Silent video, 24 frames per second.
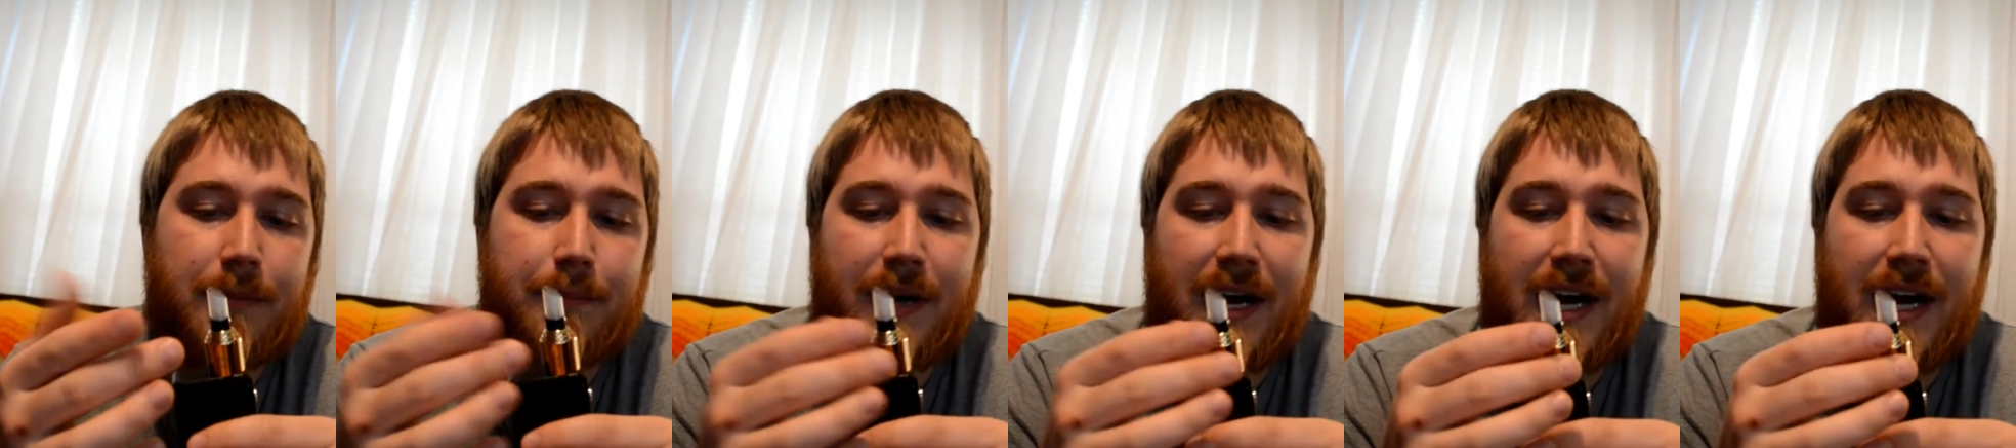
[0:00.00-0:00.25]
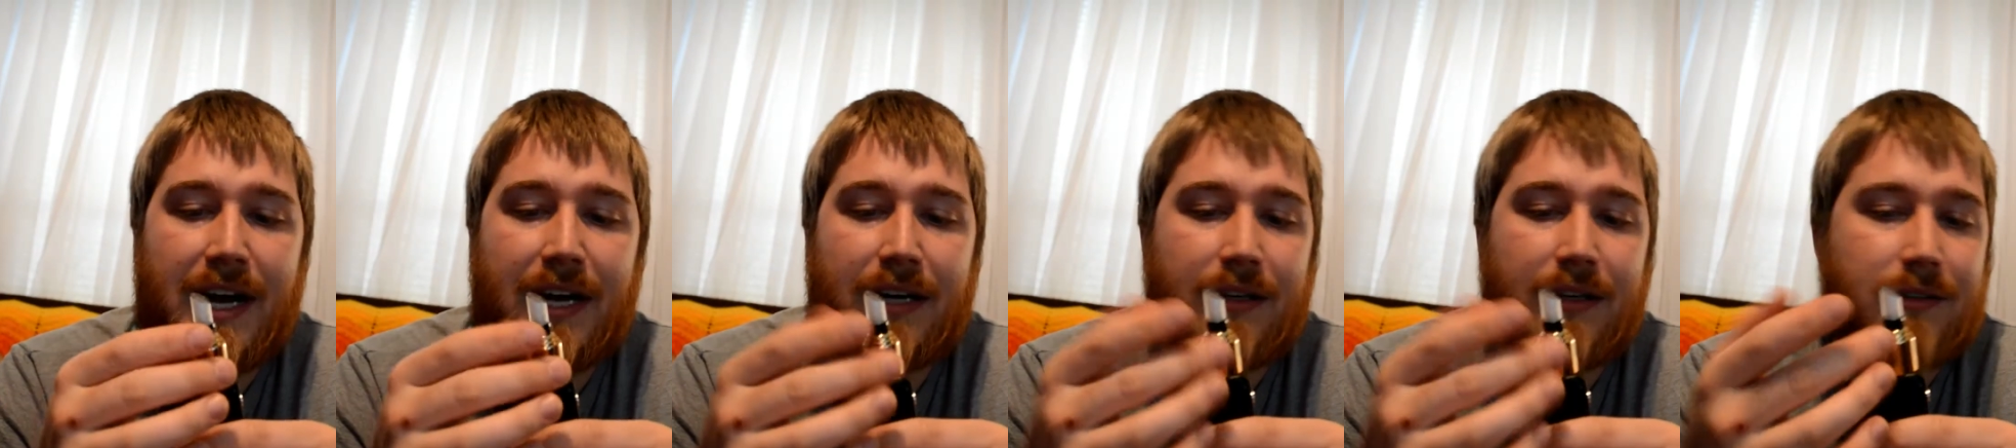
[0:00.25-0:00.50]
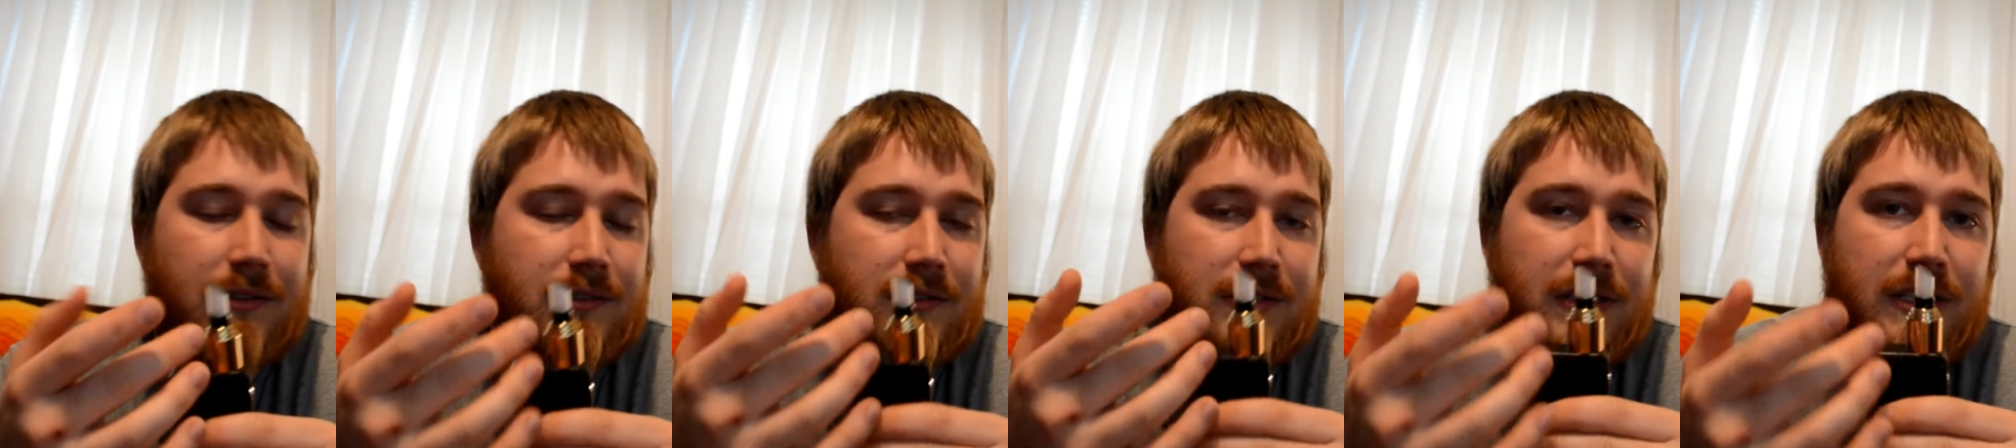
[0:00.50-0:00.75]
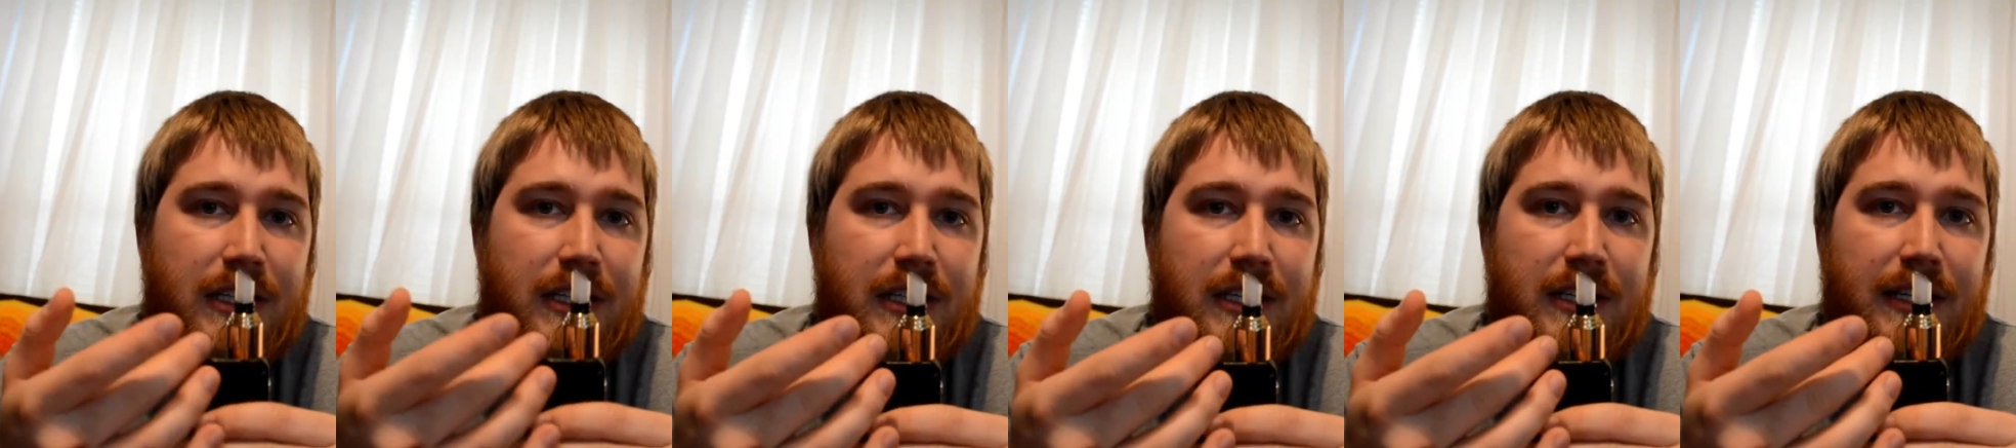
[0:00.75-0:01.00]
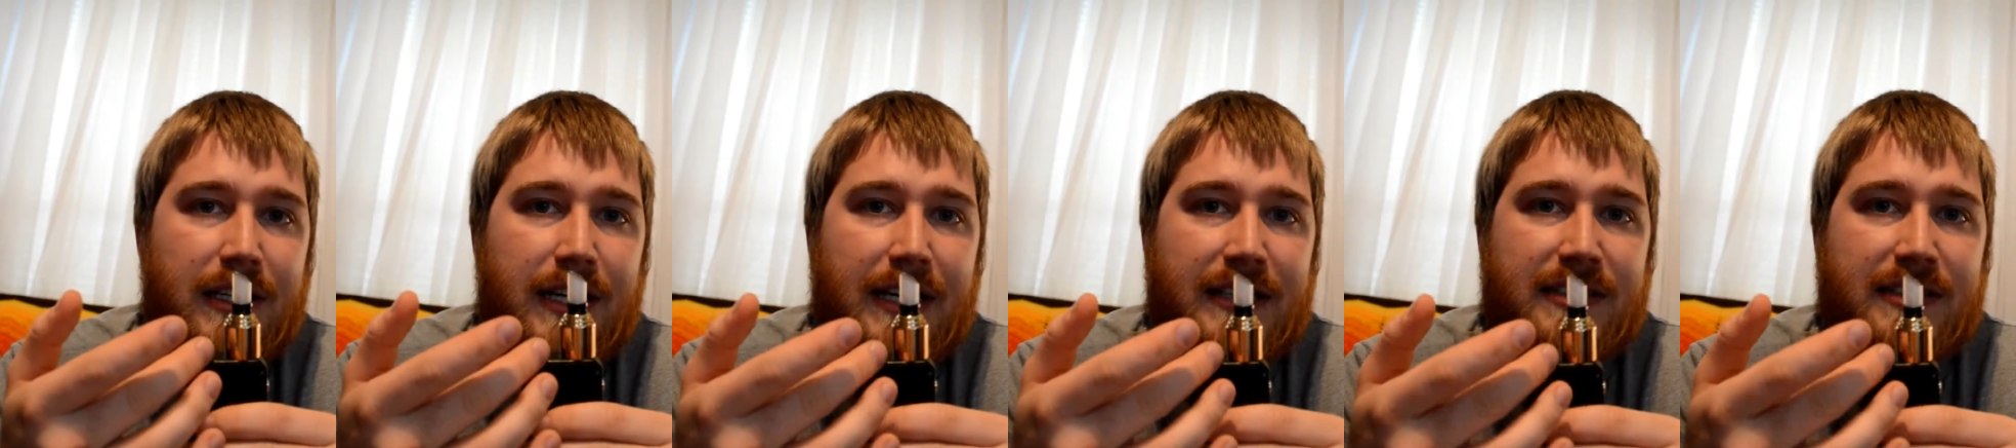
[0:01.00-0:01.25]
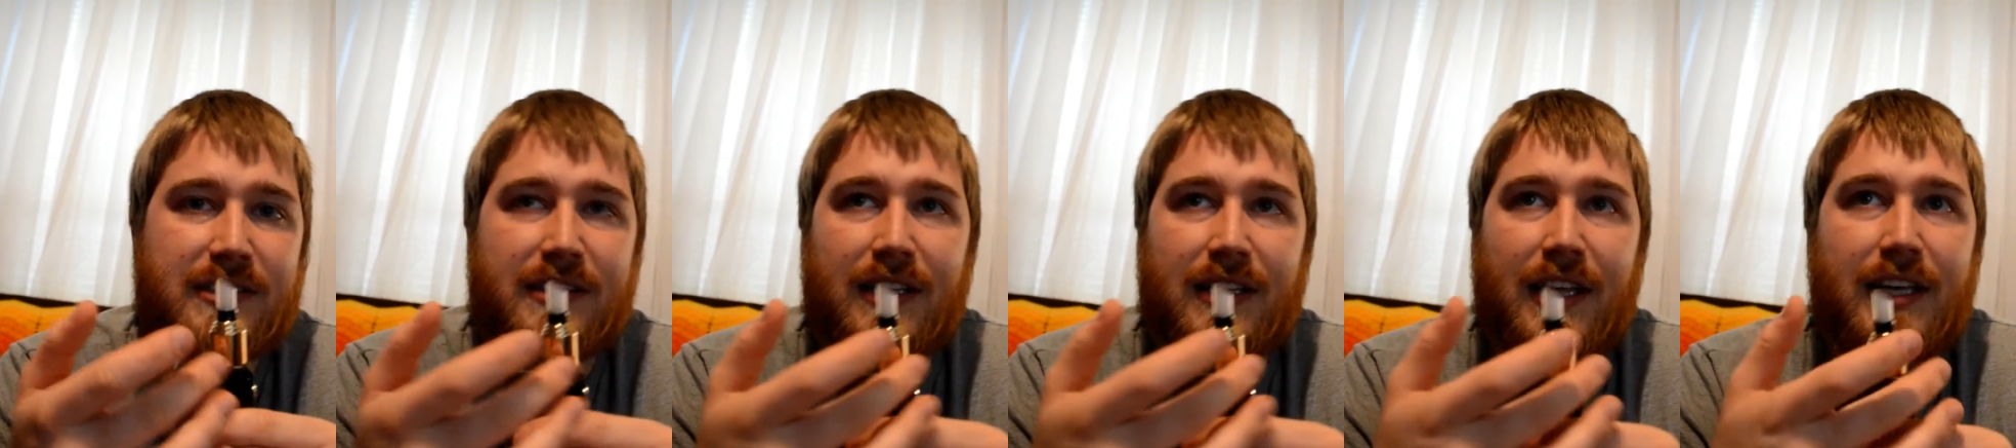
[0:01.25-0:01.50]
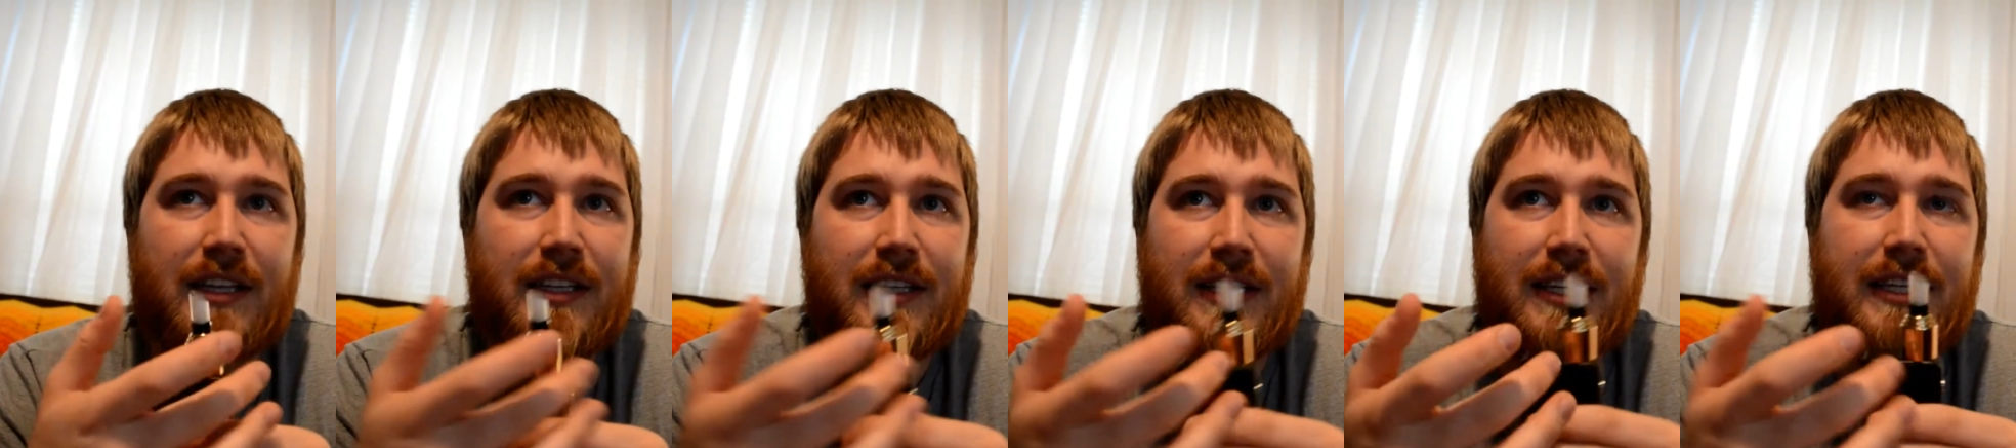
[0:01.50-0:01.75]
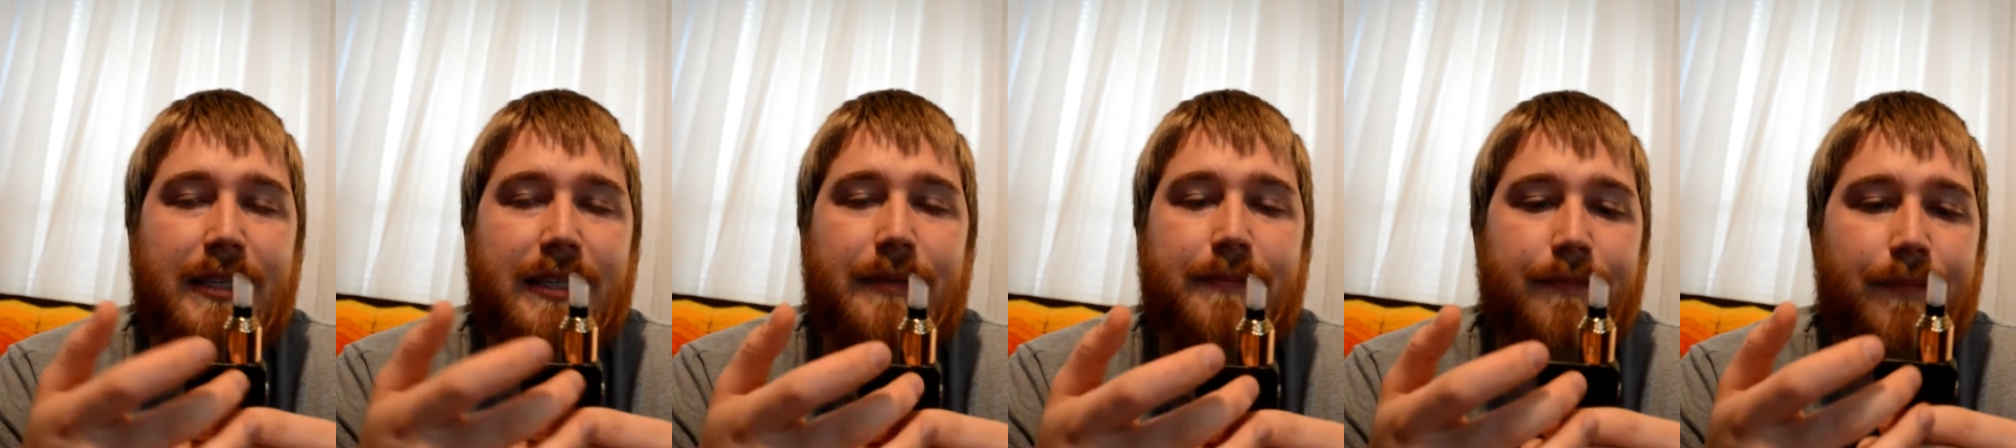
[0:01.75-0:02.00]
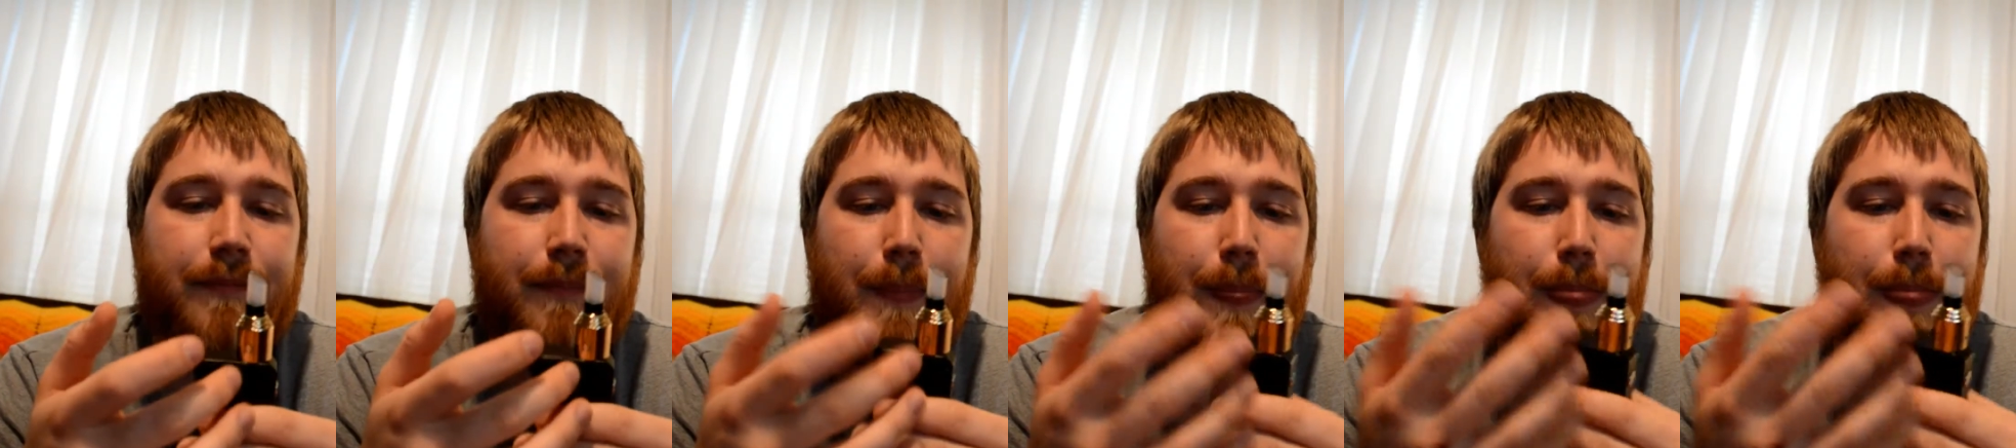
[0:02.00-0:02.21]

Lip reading: buy a slightly